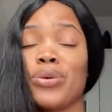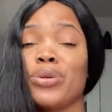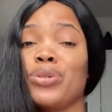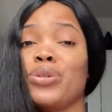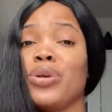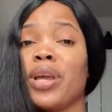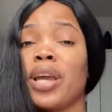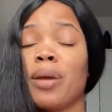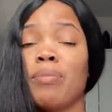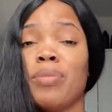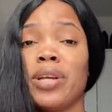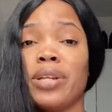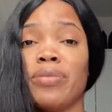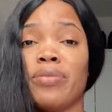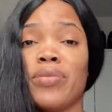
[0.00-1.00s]
you can be
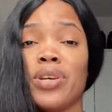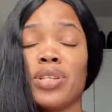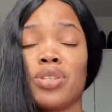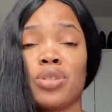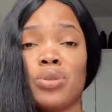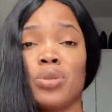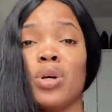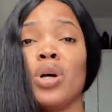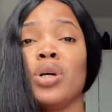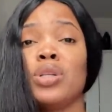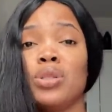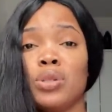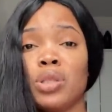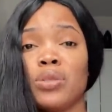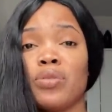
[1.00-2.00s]
the first to
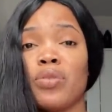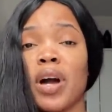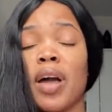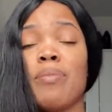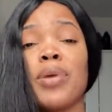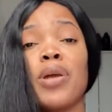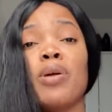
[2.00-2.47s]
notify me.